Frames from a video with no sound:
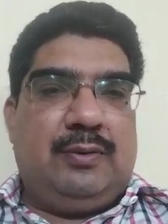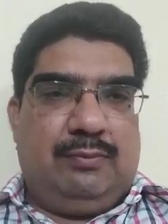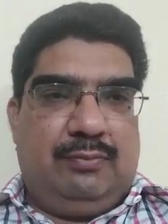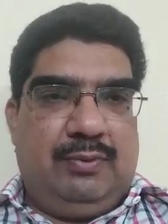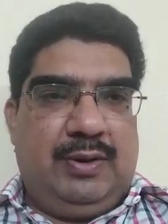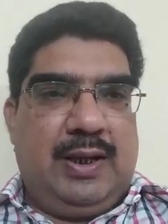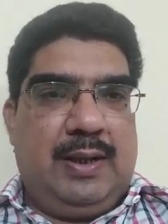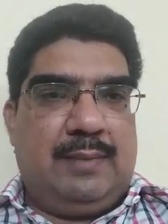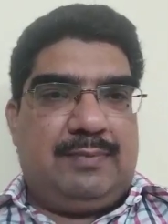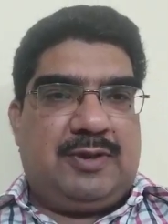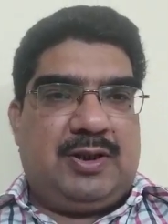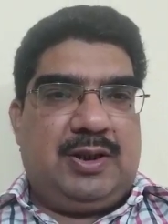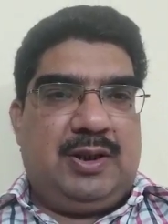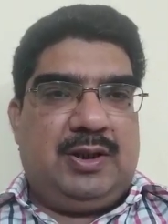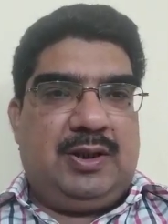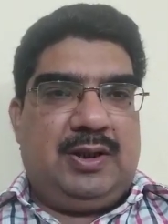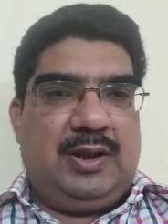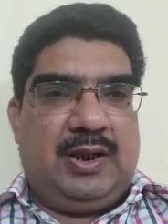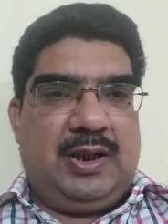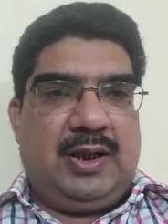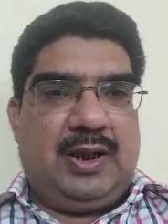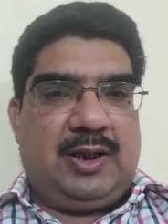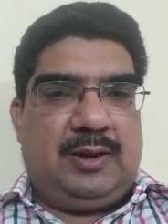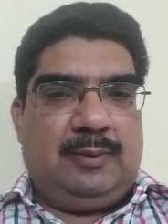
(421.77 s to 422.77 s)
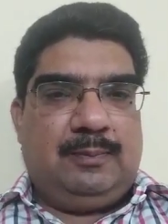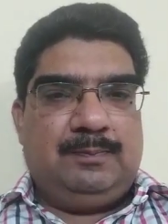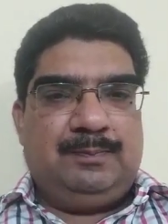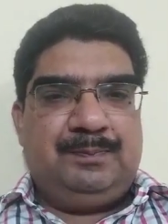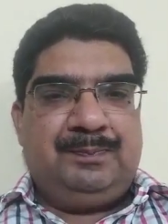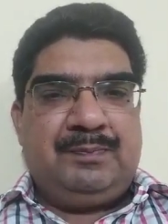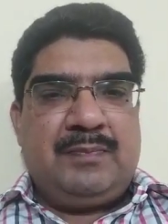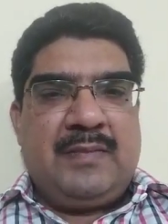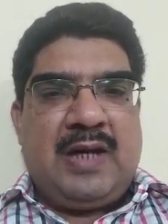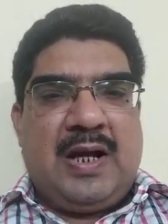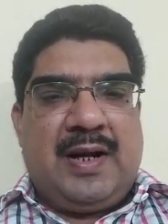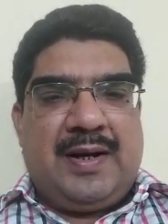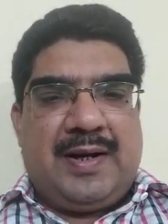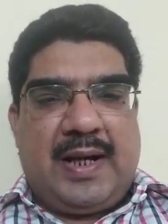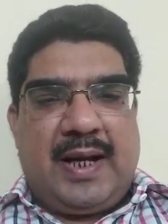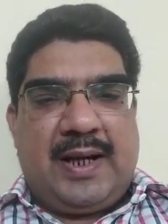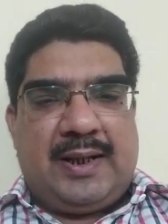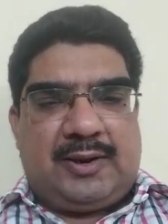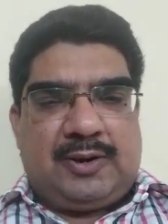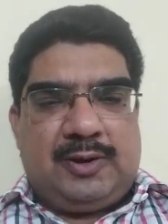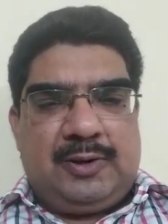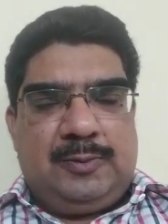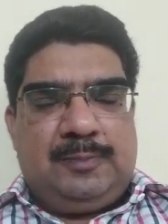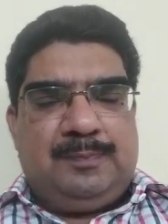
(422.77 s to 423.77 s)
we have seen here
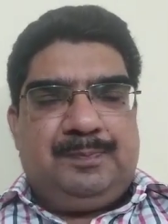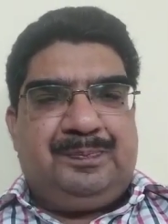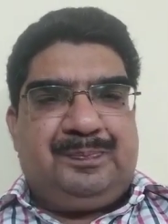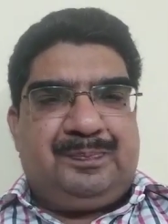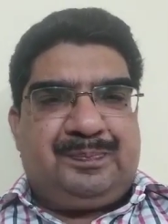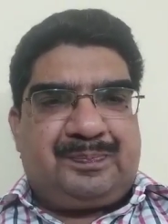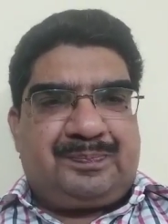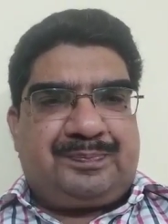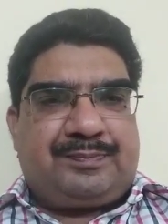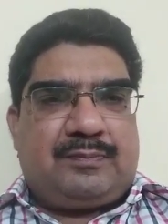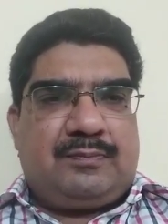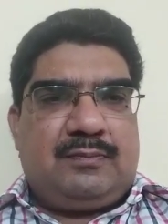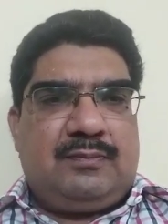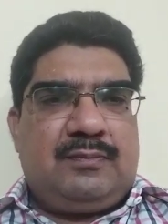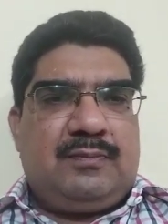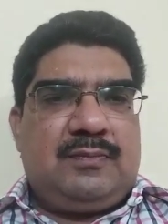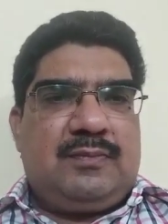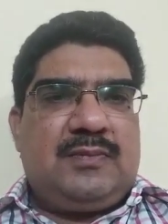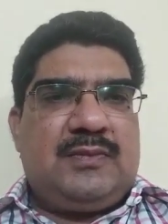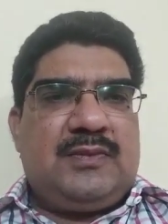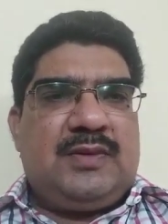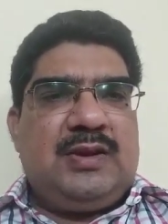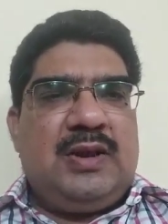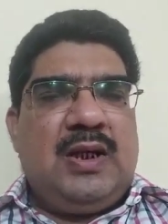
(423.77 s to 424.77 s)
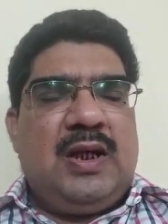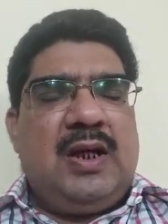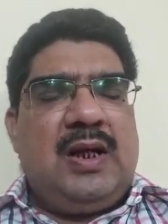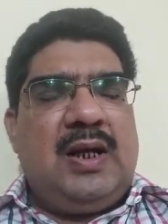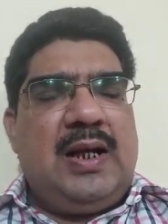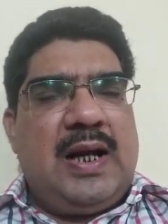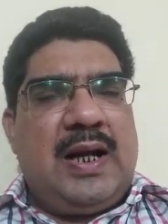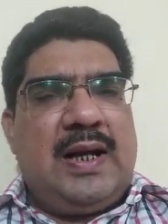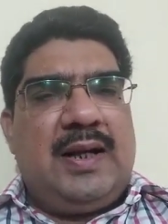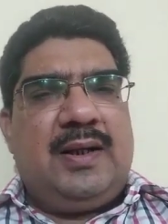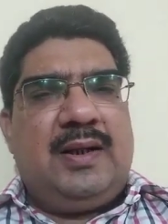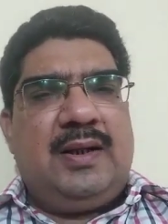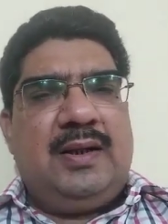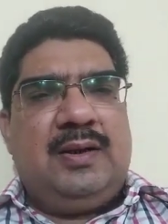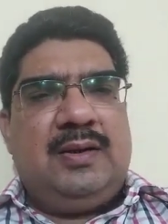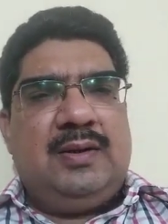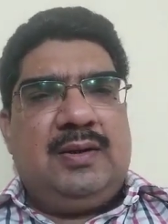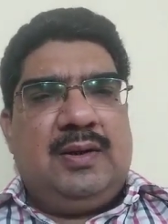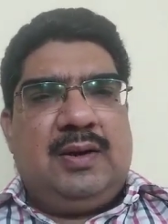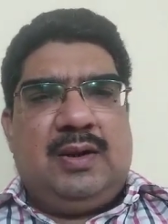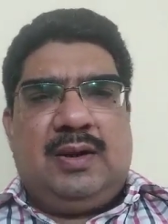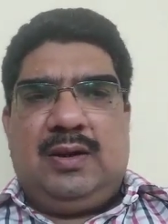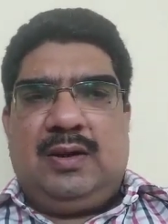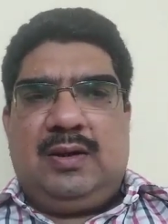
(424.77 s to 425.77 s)
that land
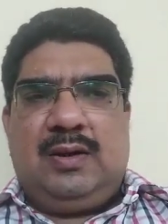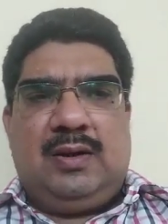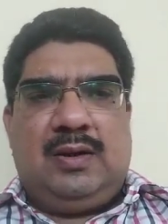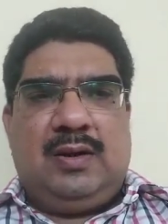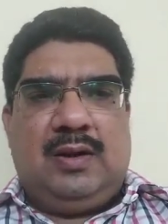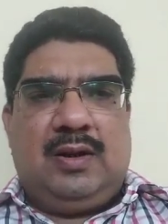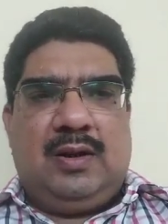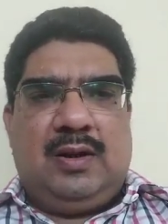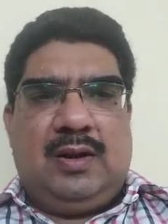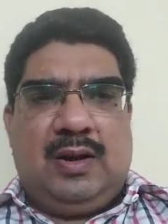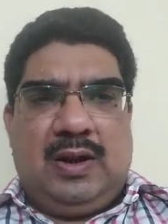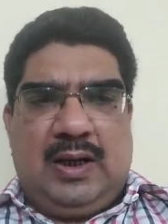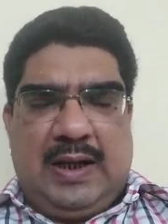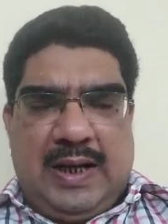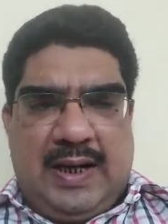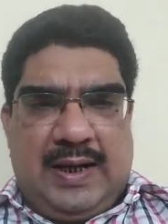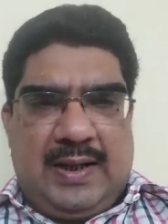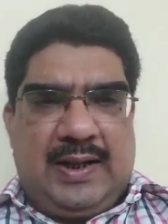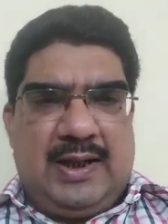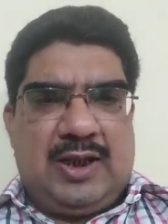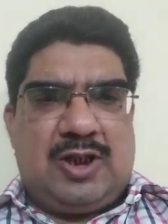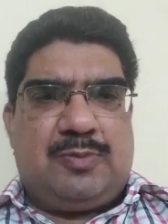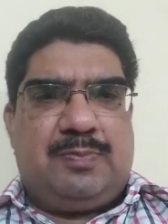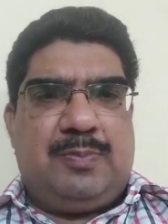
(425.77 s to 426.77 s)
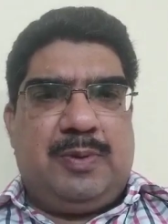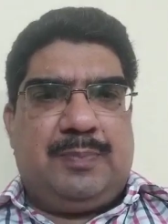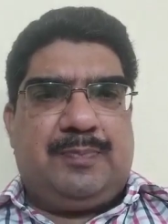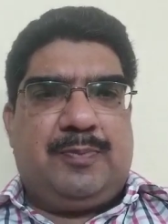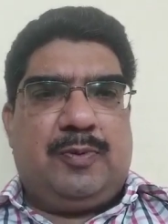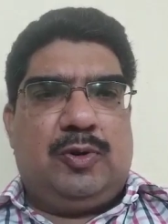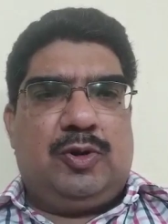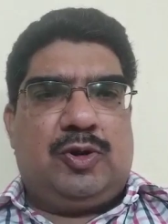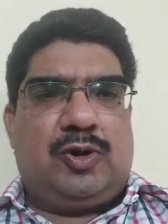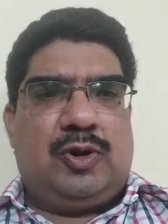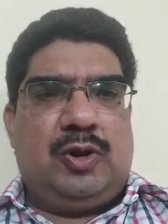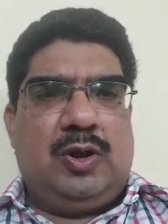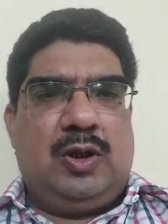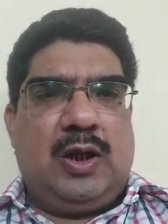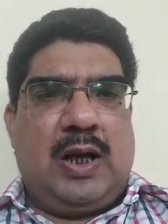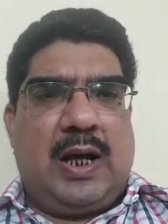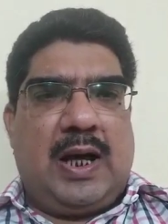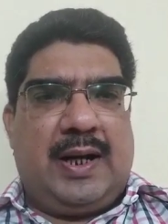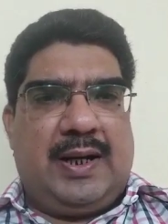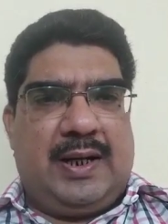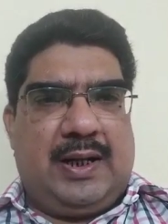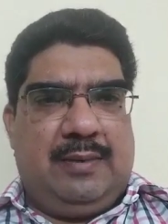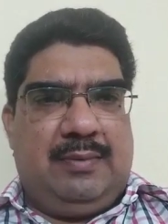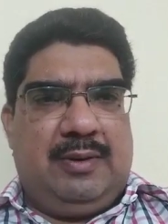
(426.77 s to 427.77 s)
landless peoples
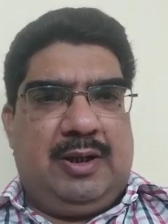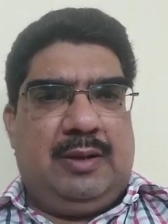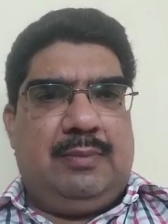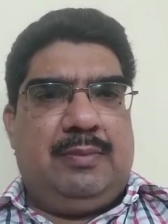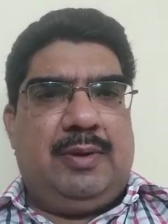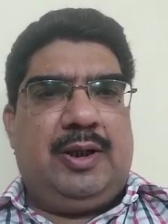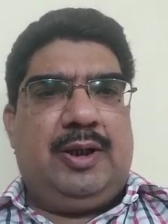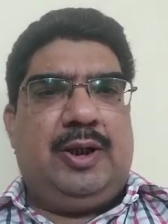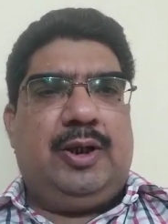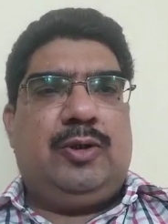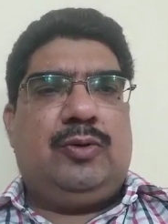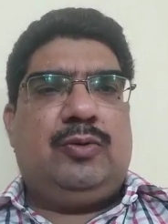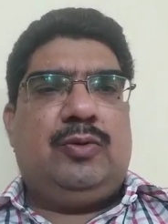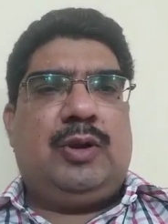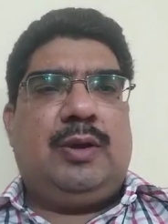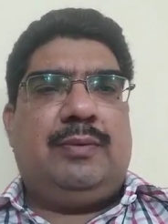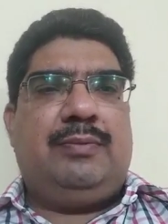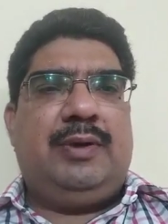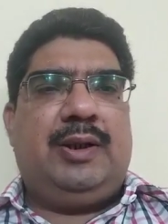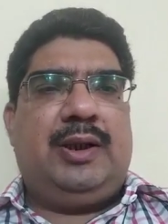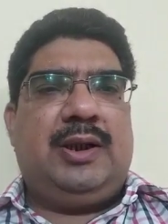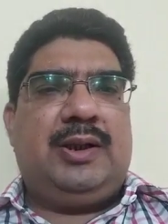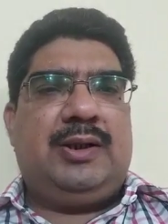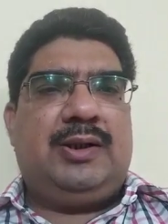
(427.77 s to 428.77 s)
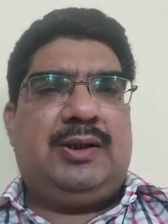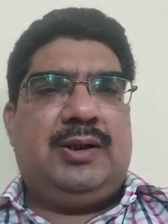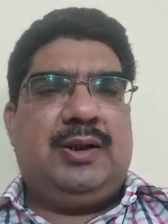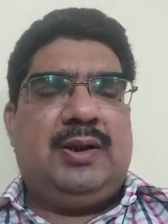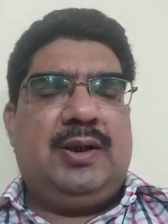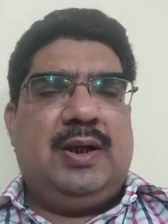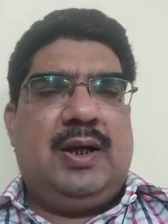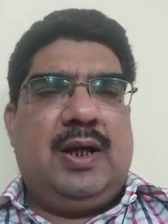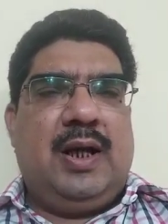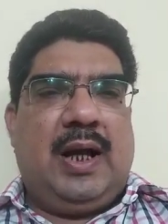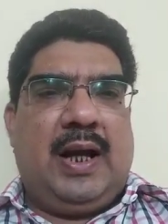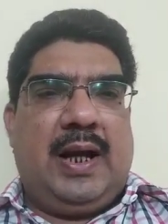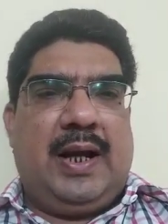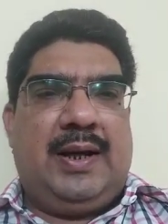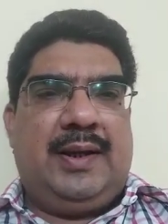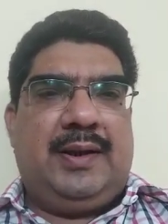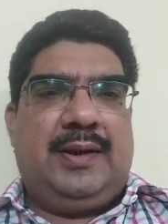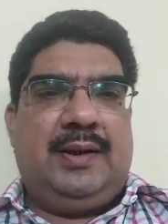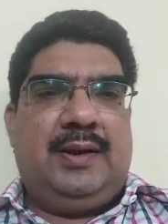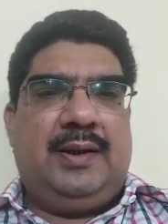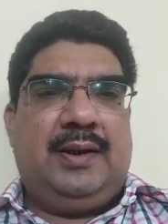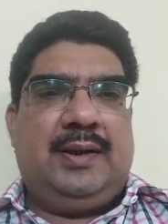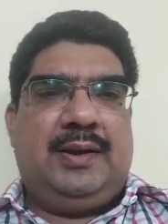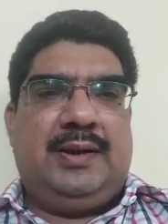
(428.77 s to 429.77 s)
are available into the village, and
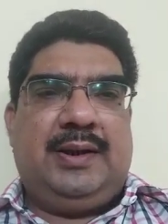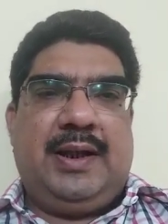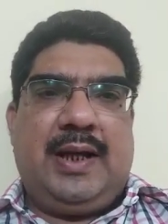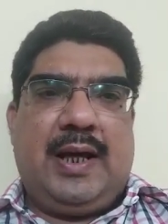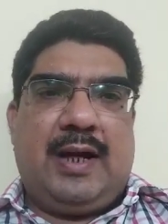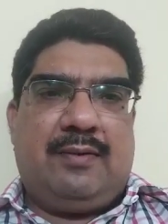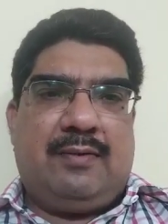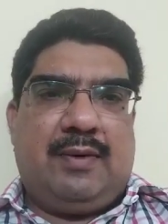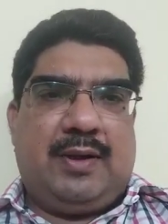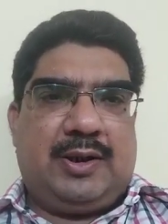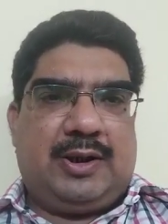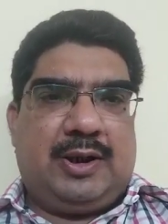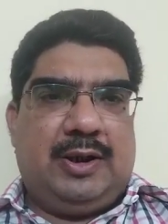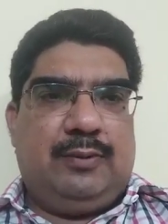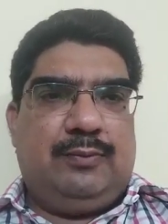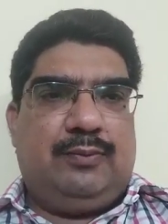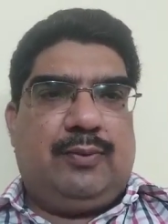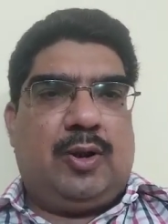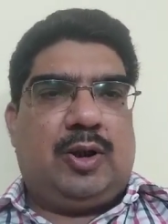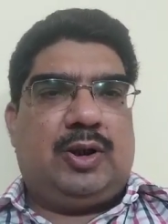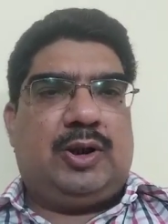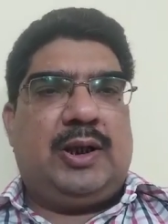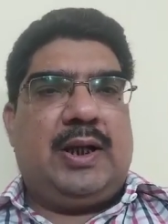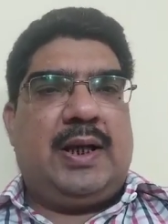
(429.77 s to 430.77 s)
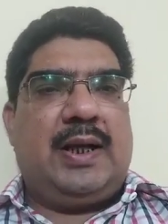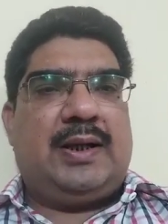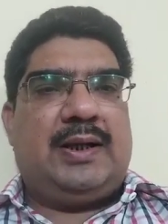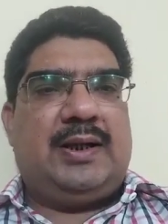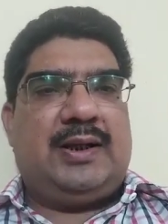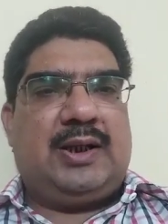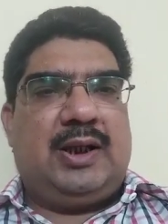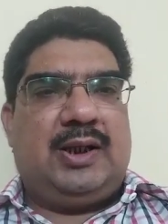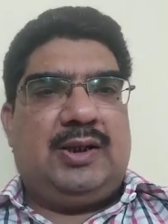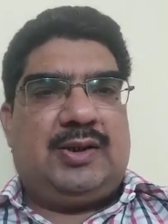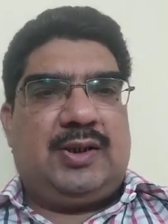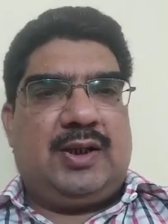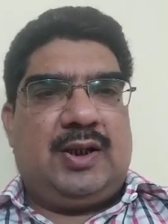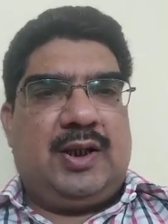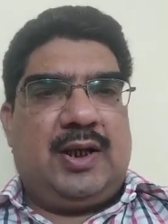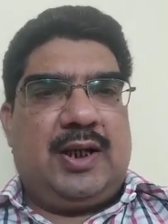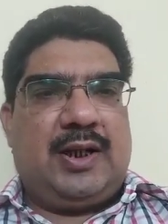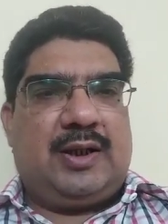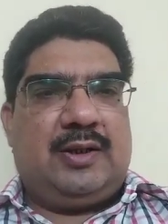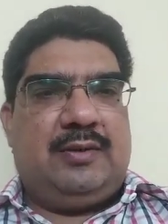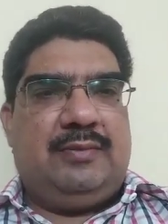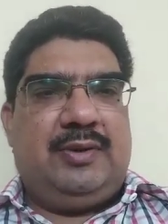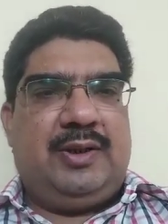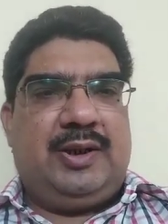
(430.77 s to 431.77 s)
they are working for the agricultural
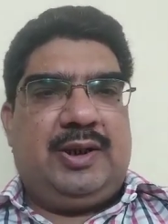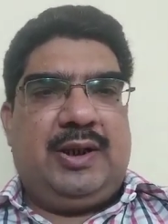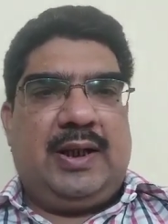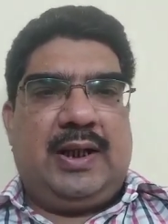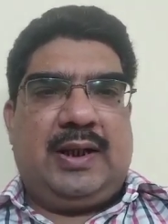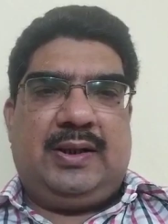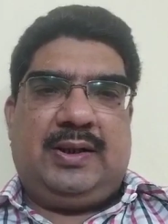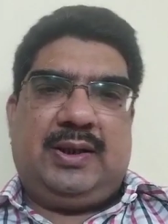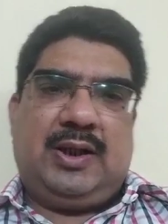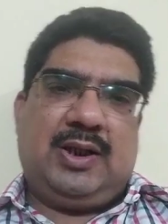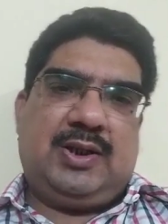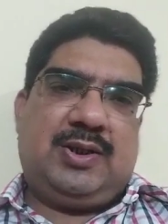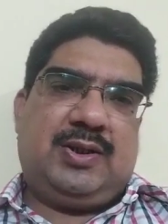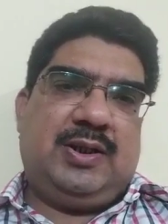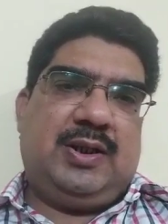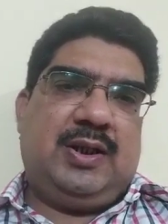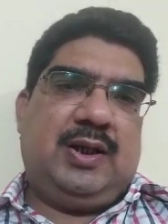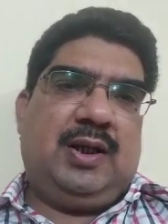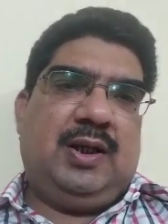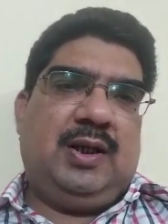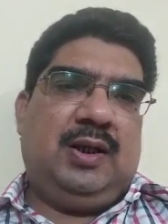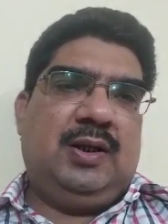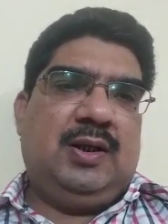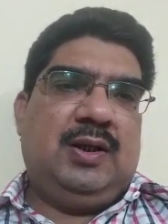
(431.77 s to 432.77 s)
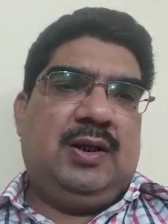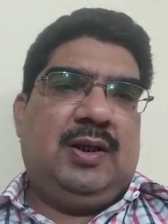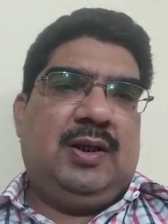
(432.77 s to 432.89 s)
activity, and thus the